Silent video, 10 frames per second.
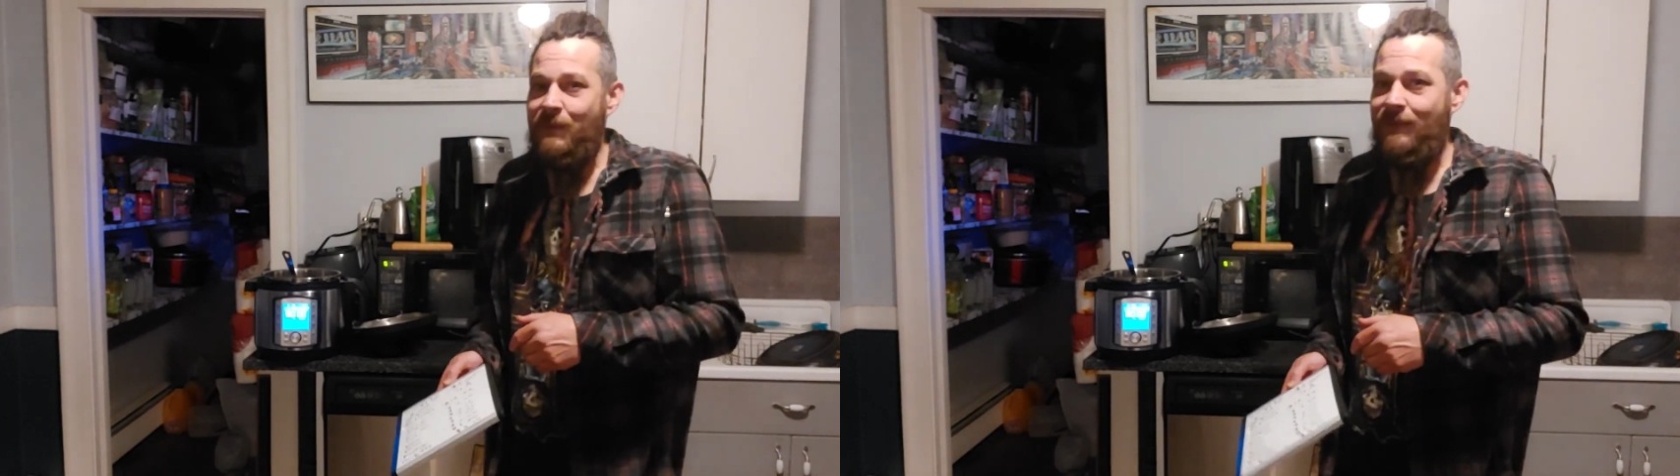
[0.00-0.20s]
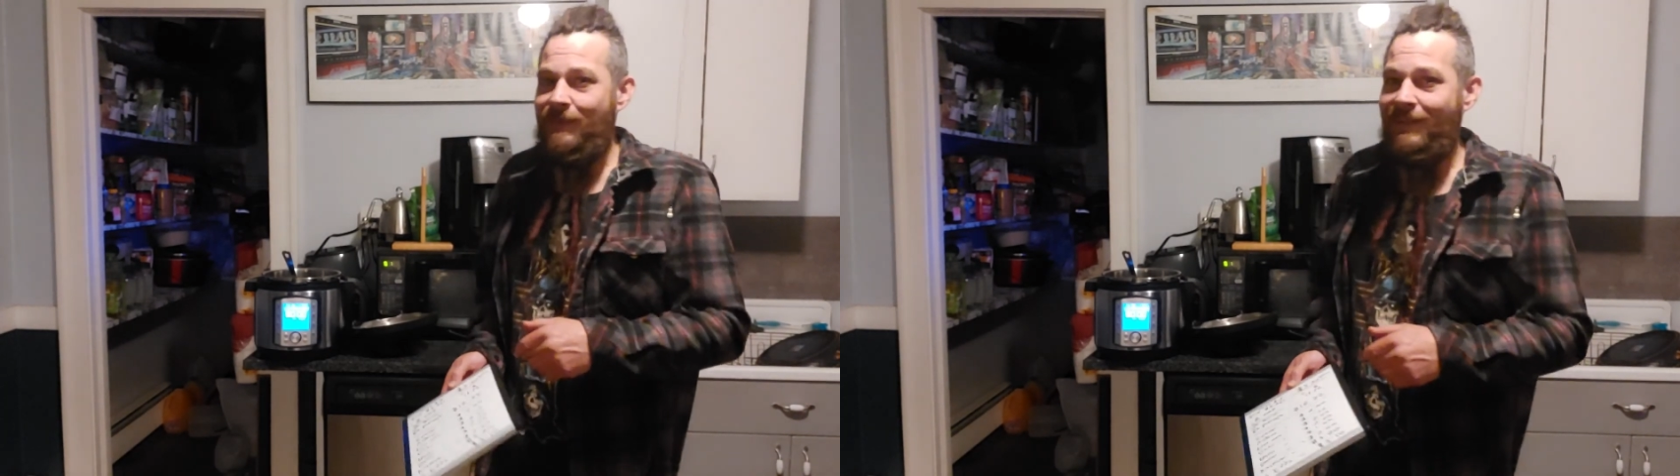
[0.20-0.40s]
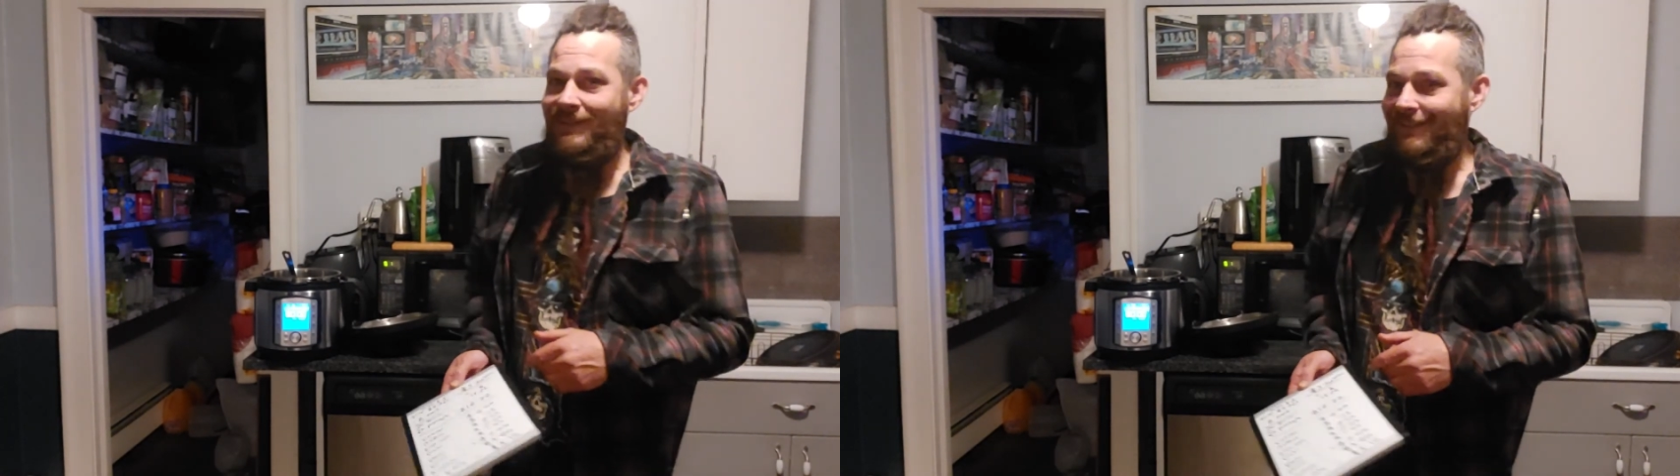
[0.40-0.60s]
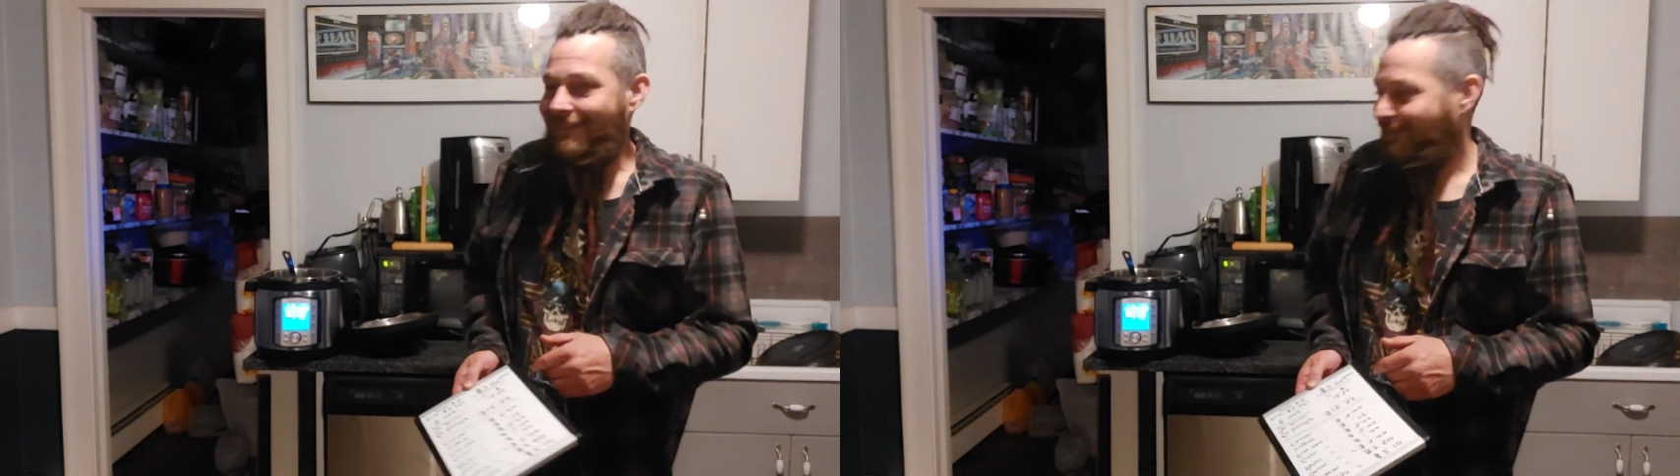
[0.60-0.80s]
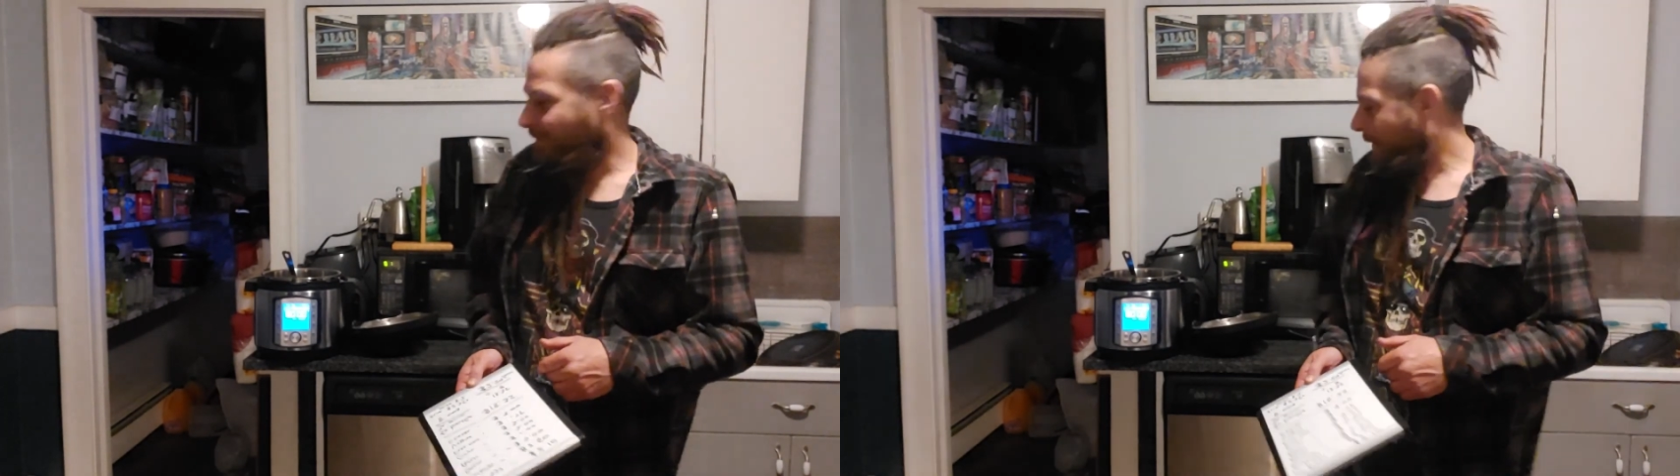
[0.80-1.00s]
more fun than
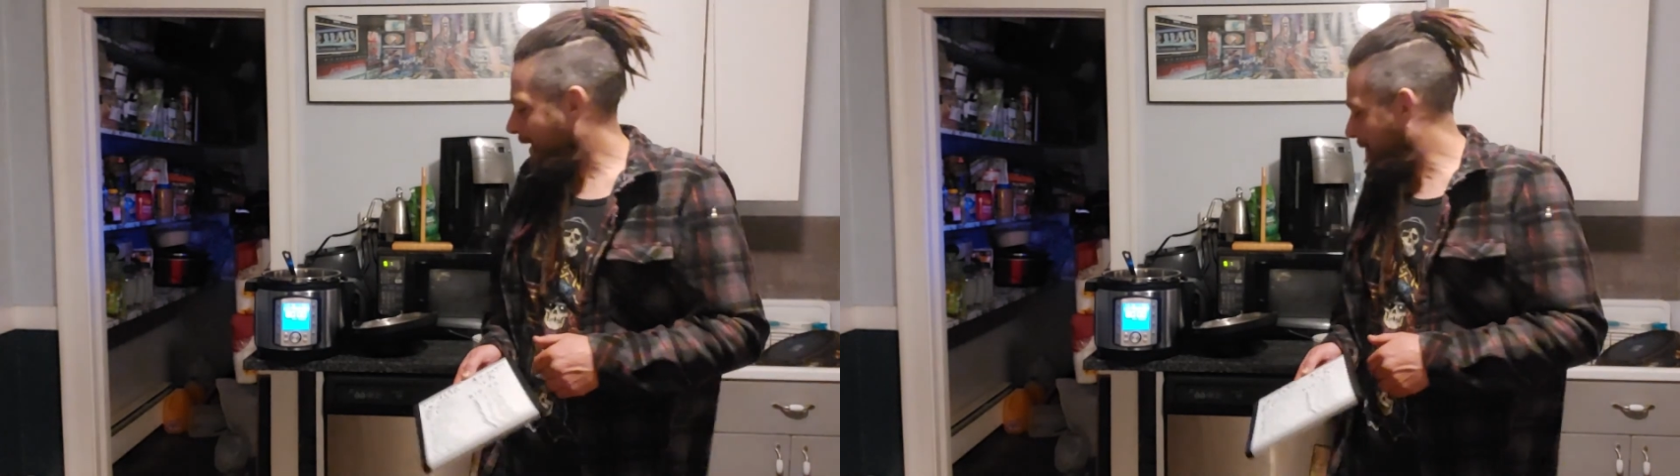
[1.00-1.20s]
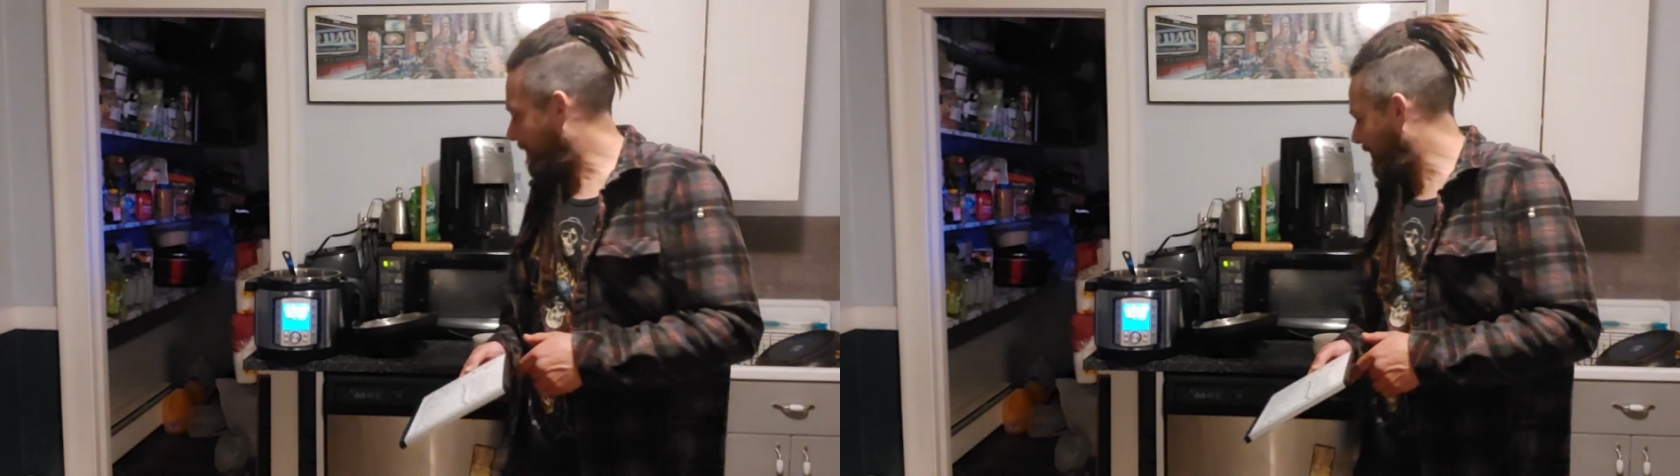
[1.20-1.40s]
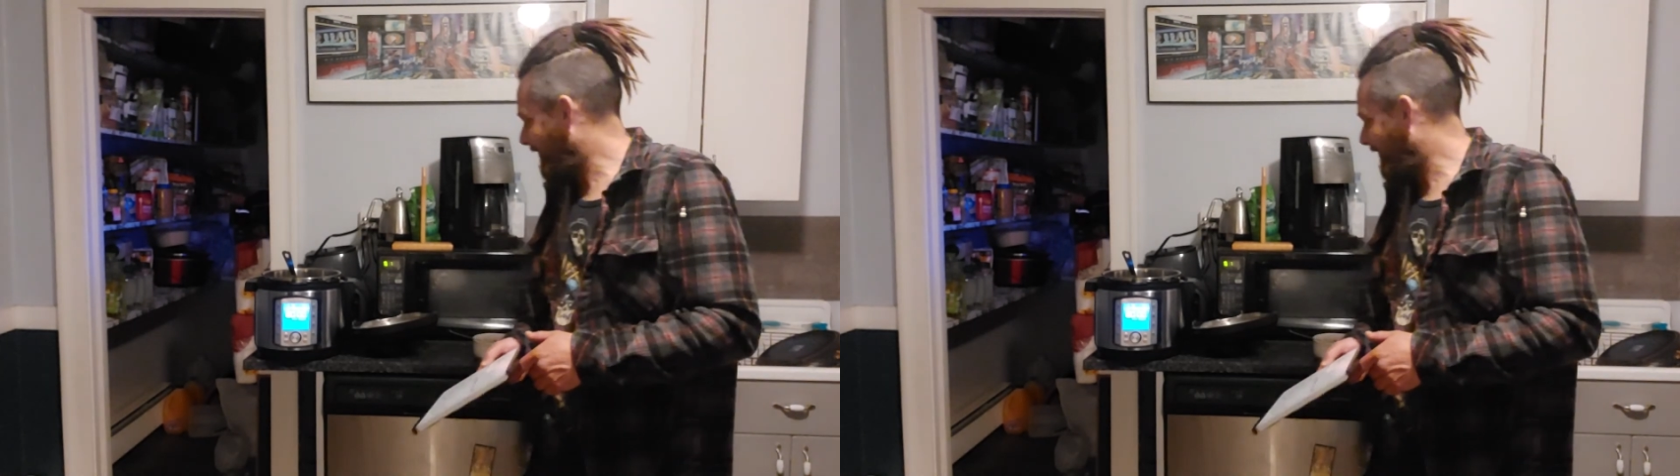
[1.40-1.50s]
this crap.